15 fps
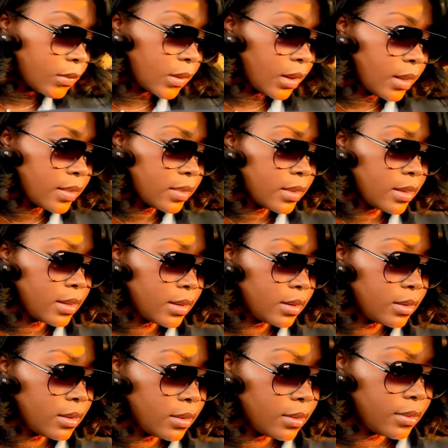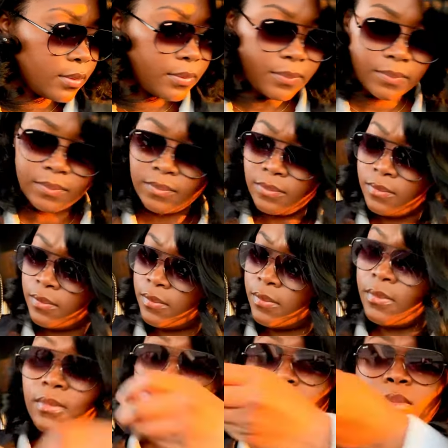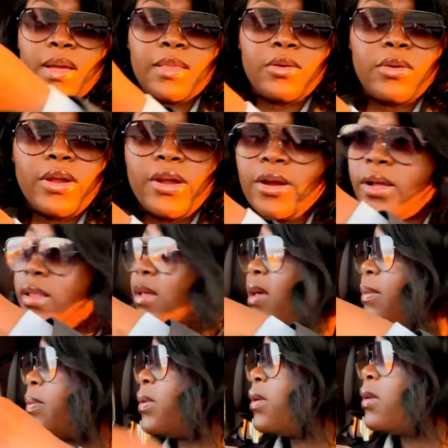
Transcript: and then my little hair clip